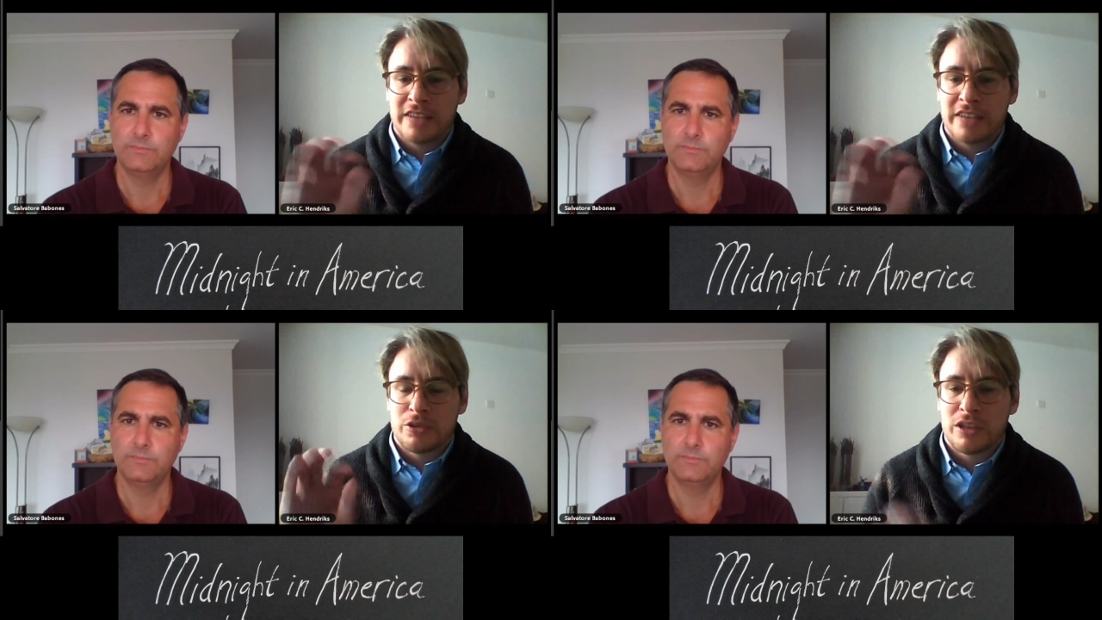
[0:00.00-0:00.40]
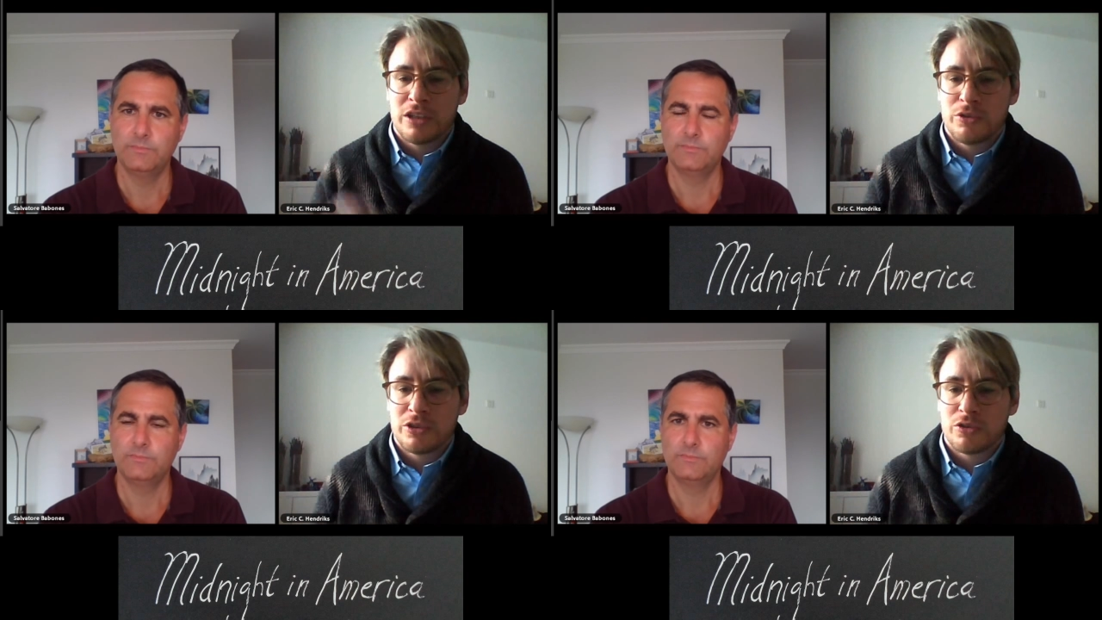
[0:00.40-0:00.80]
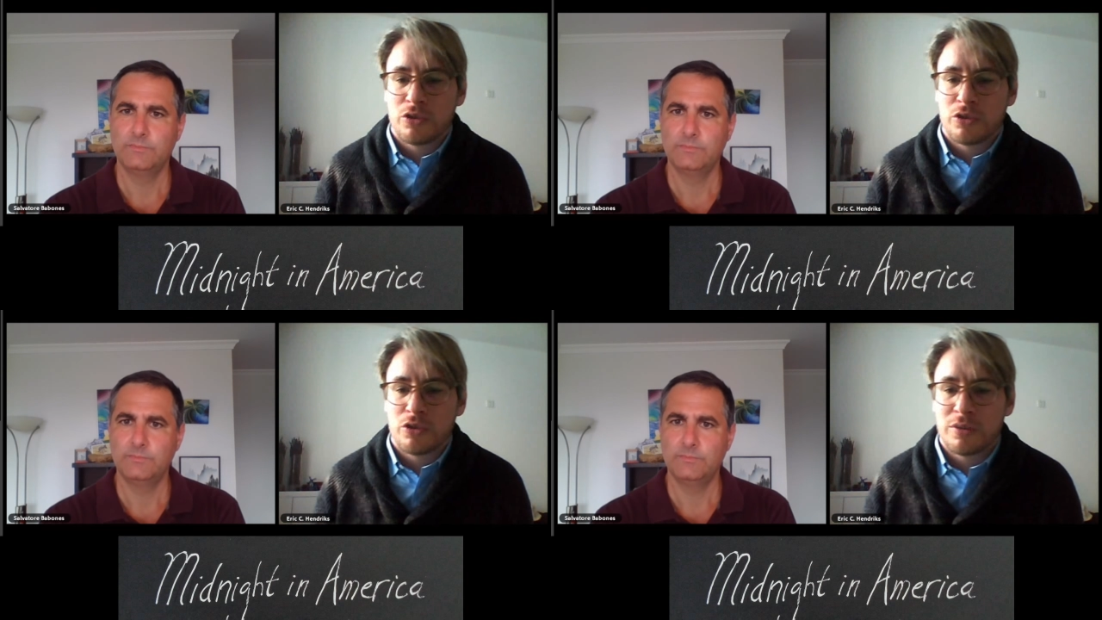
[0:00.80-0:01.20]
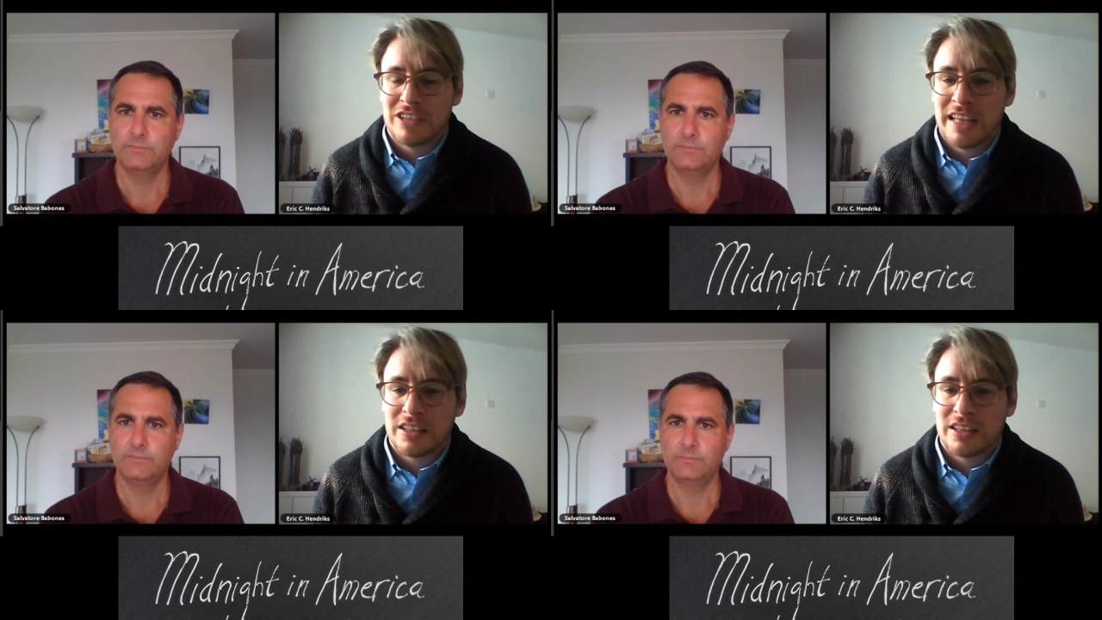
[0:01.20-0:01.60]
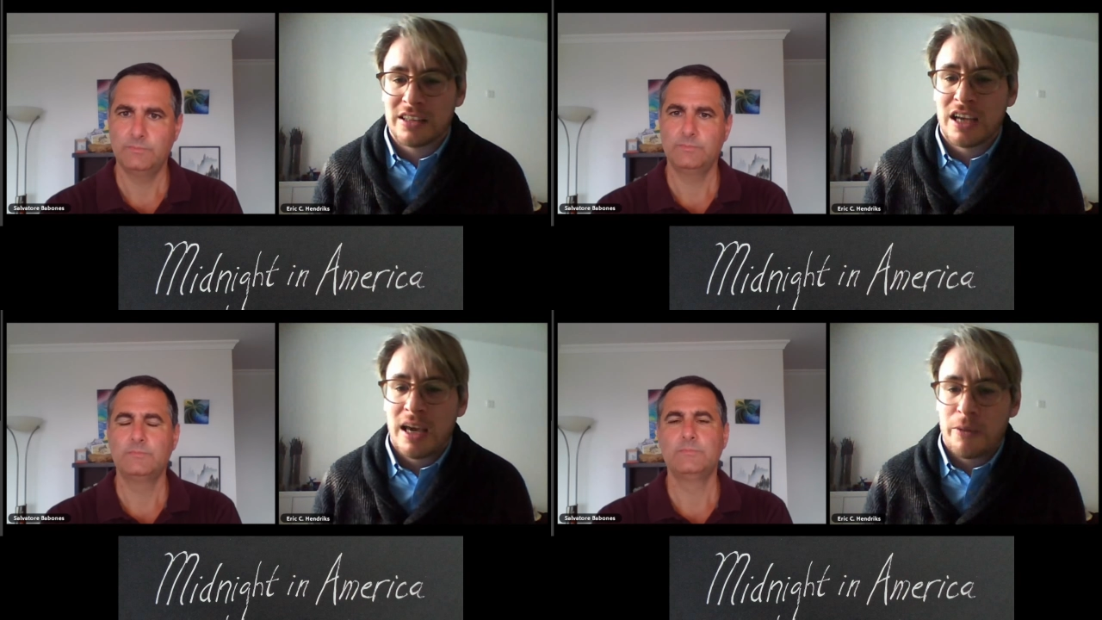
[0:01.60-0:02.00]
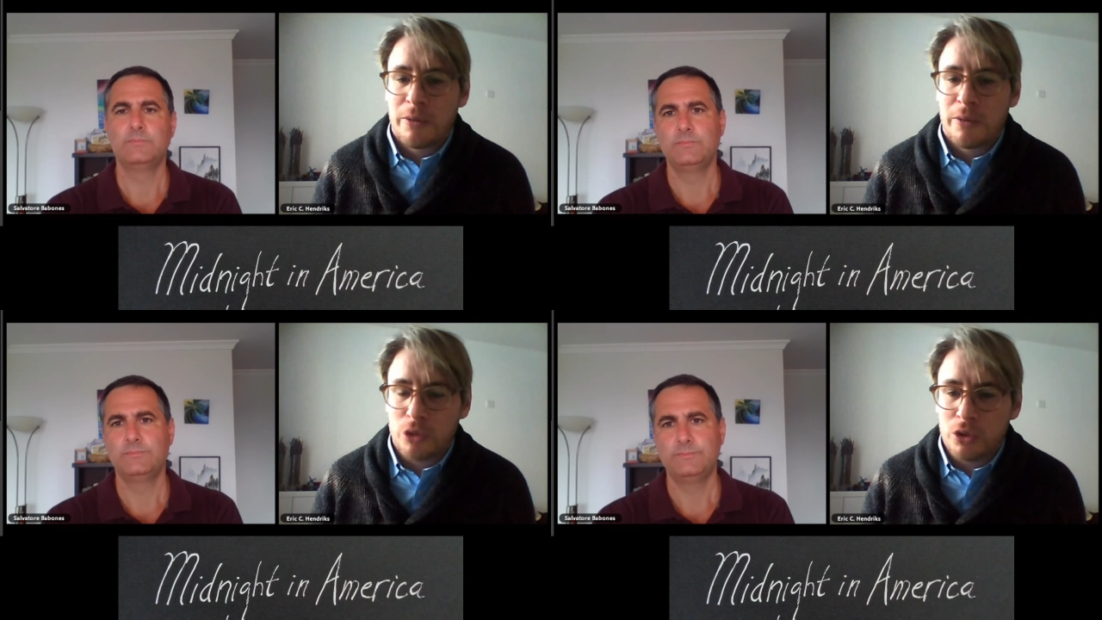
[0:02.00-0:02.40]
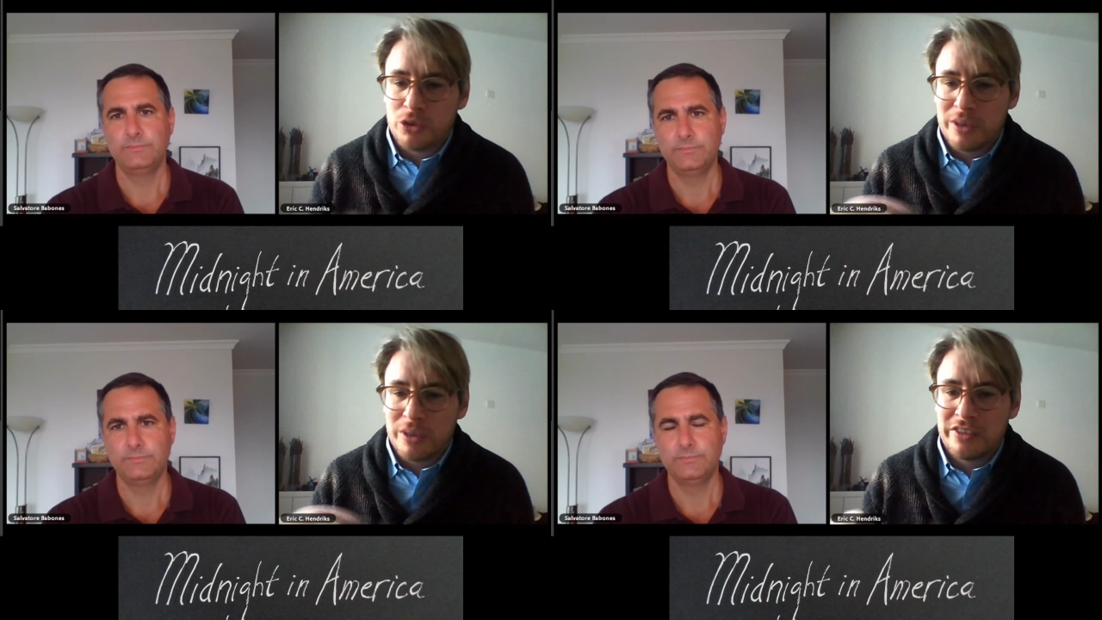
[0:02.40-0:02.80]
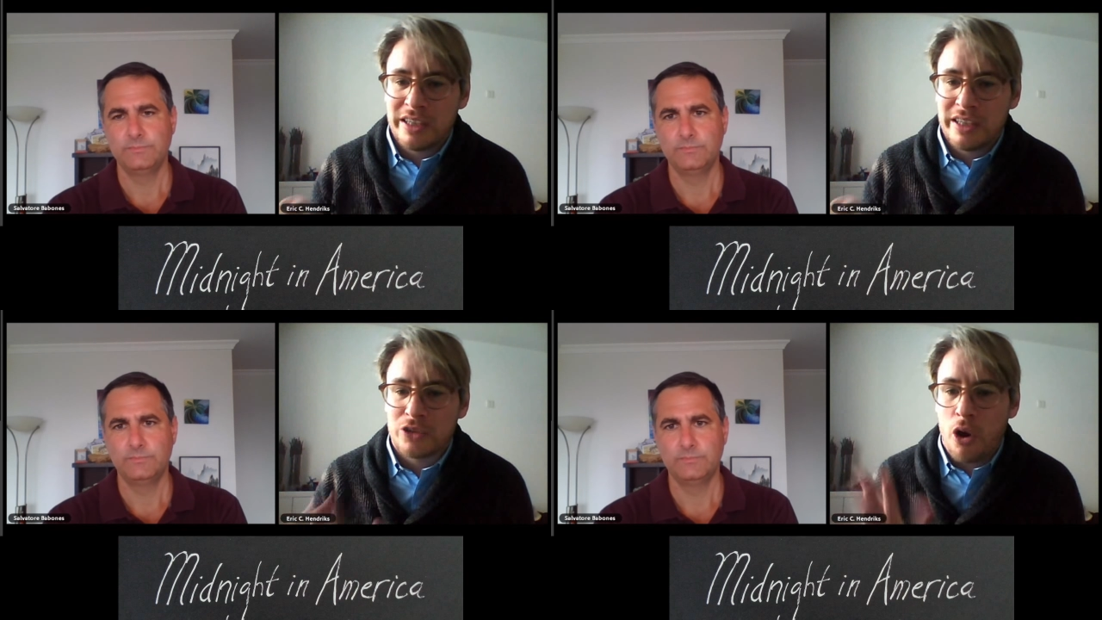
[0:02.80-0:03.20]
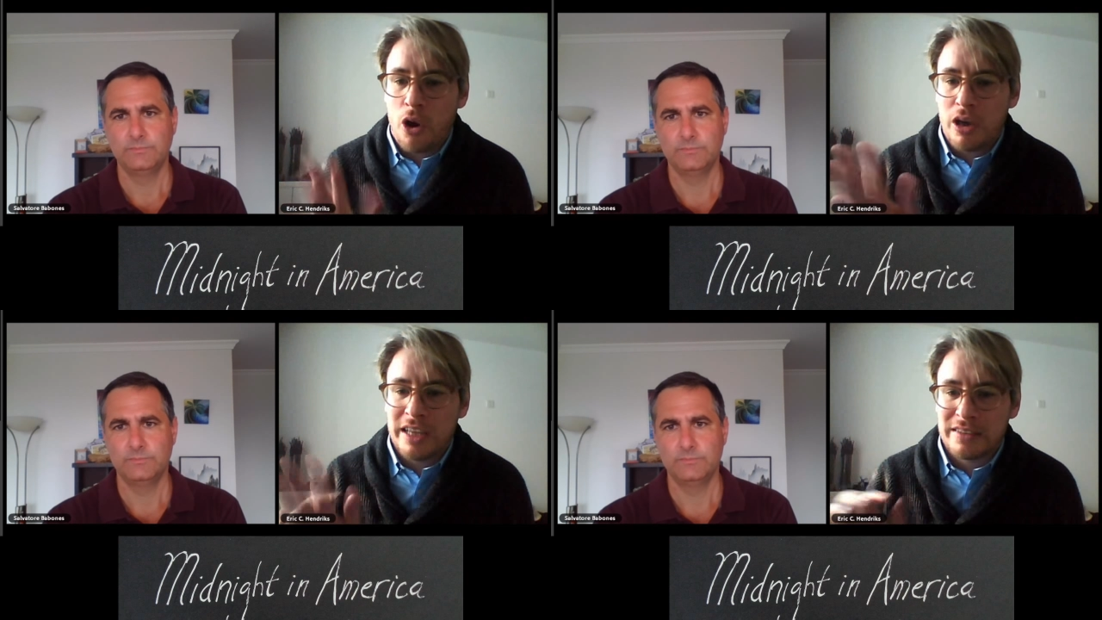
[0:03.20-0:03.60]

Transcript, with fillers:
Speaker 1: according to its autonomous standards, which also entails it,